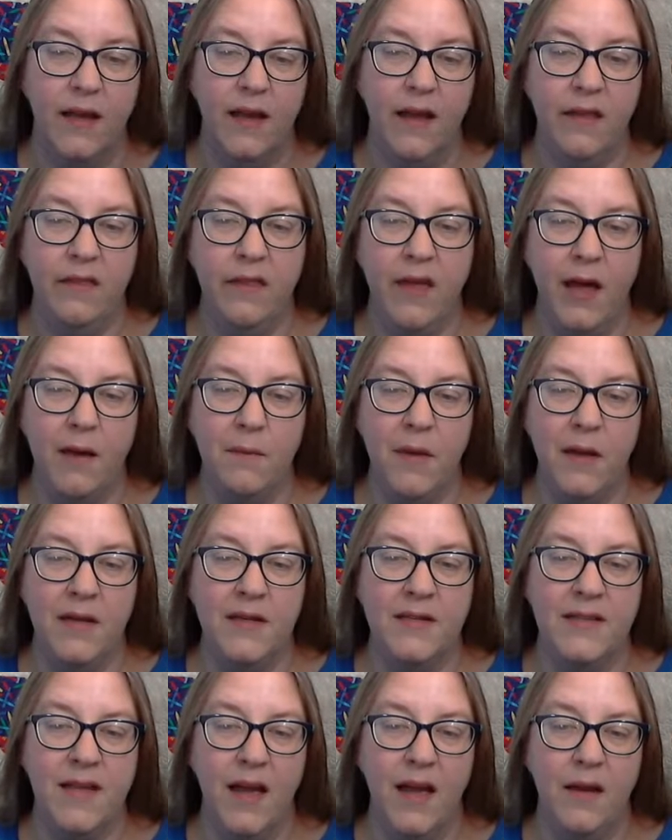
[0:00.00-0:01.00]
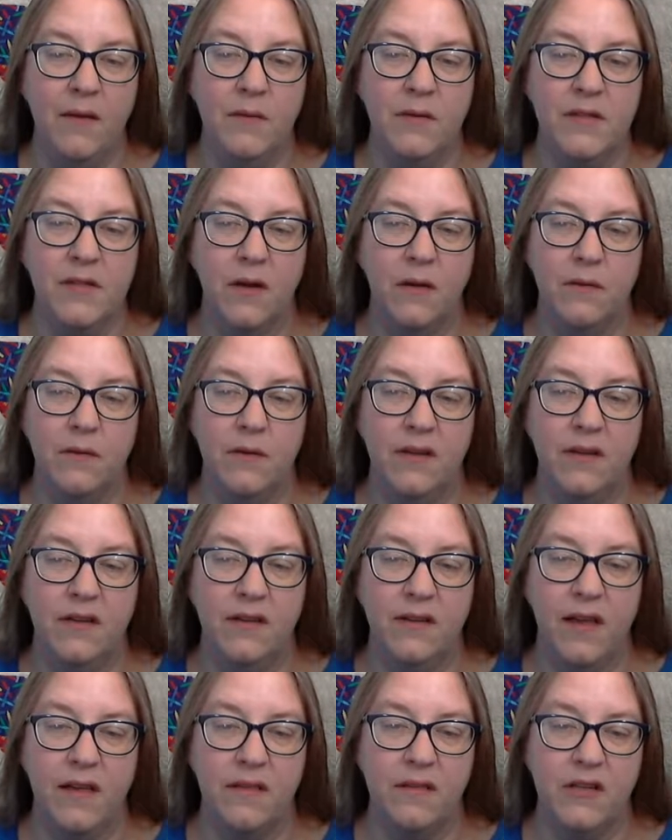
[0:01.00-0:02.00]
and thought my design was only to
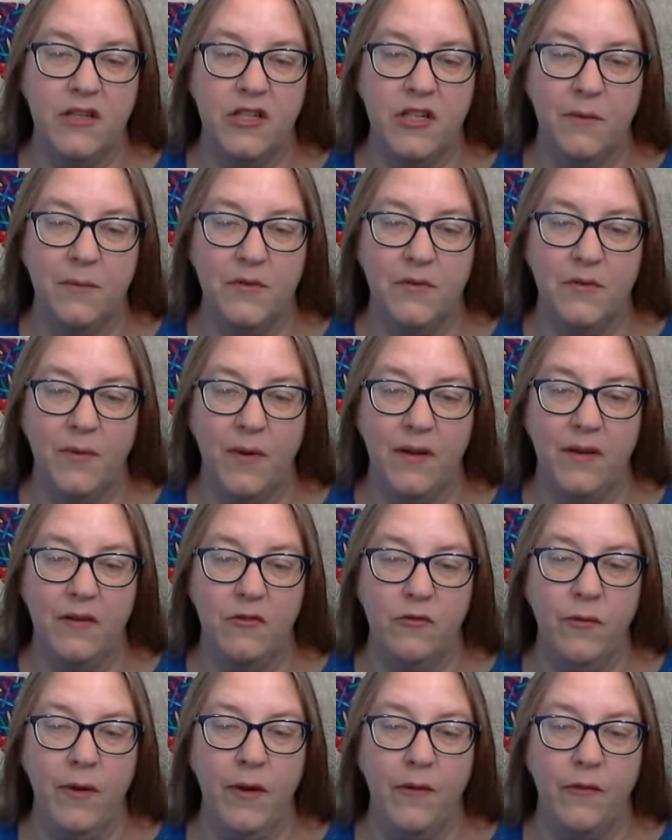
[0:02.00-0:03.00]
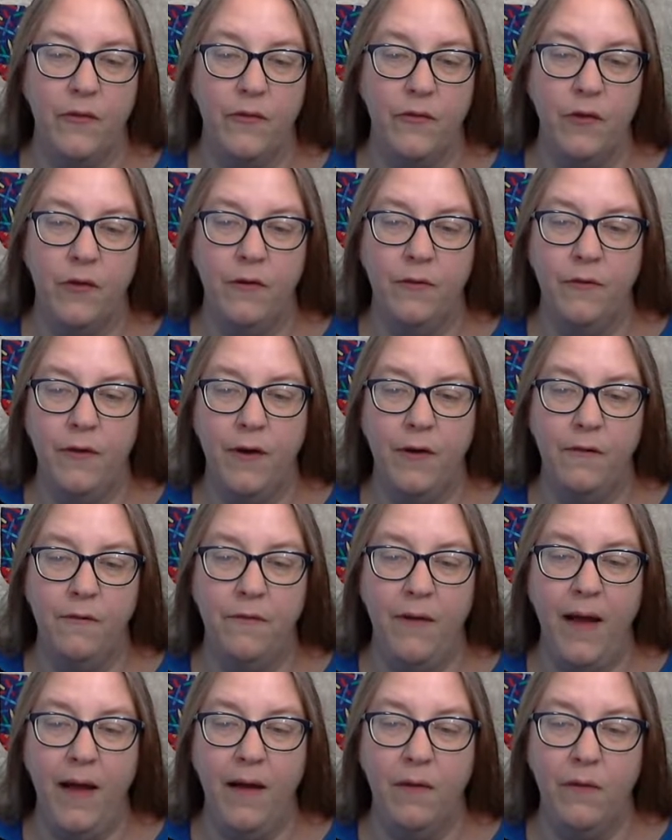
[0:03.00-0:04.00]
let the ships run adrift or fall
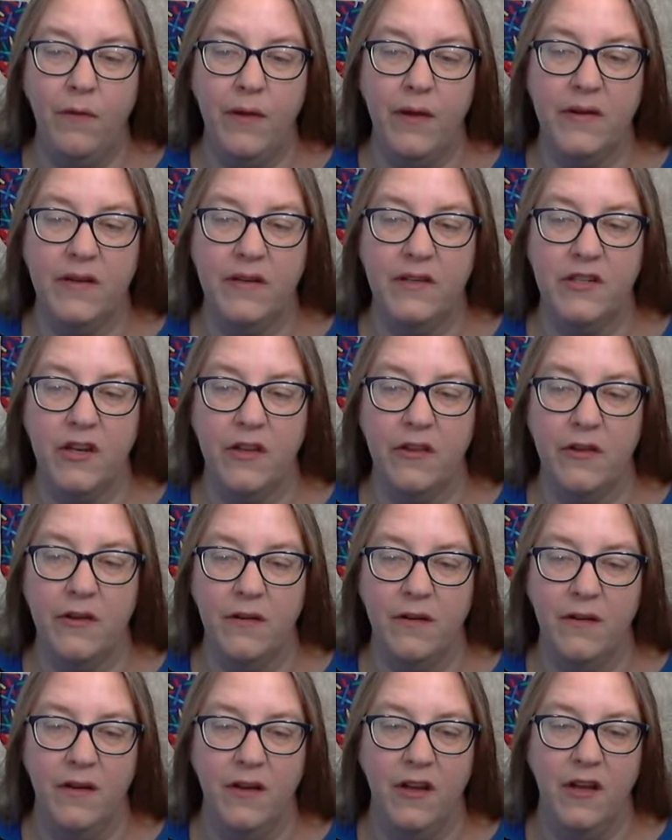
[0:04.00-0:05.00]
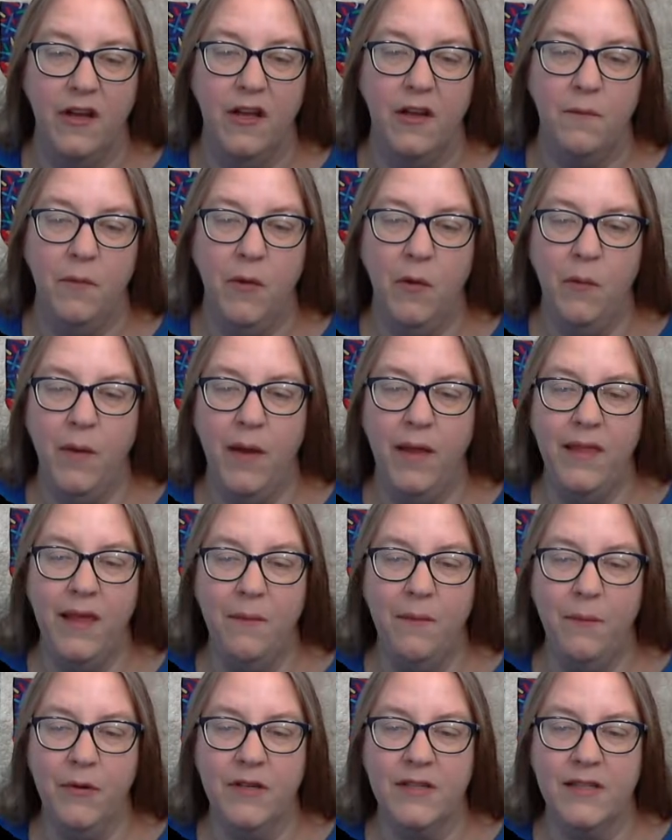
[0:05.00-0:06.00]
foul on each other. But when they
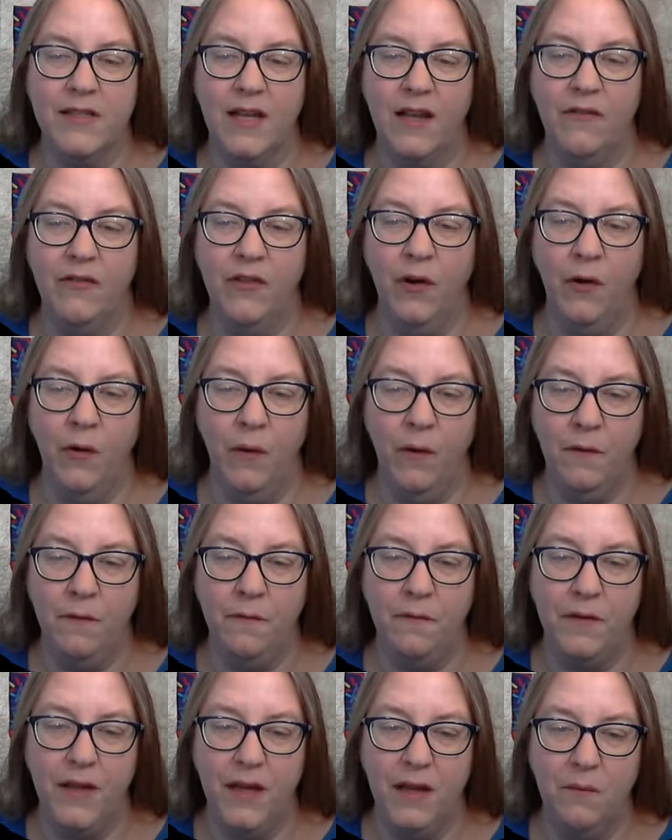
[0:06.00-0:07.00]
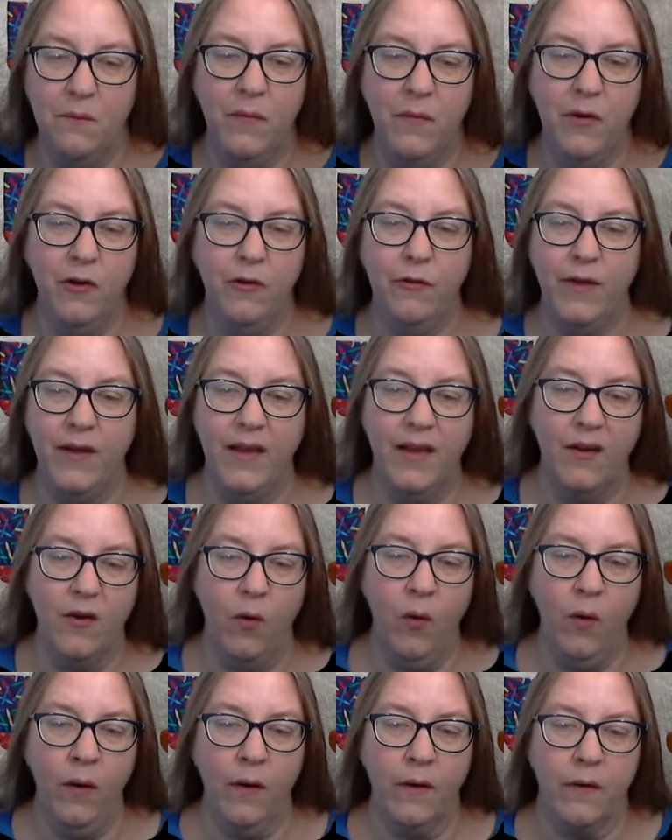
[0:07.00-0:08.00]
perceived the whole fleet moving in
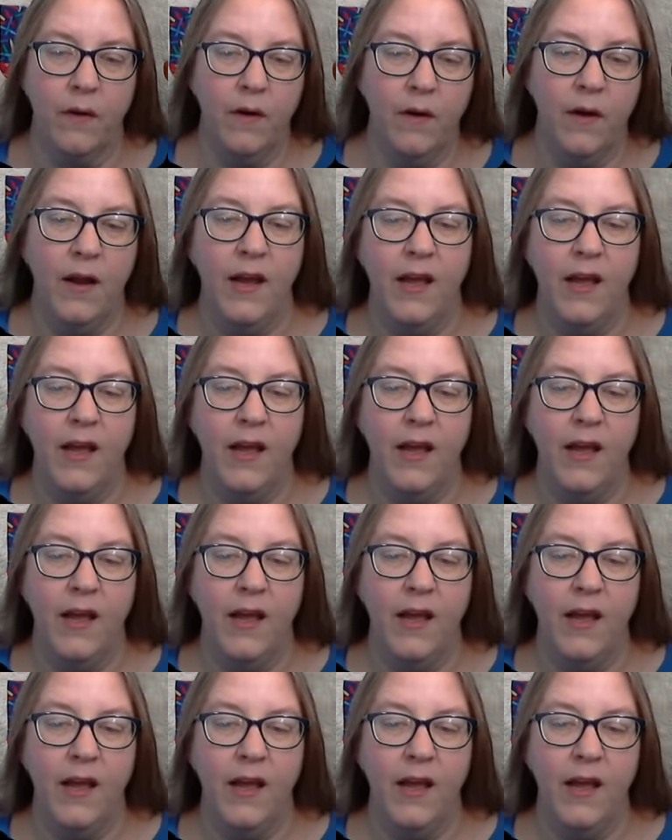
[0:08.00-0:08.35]
order,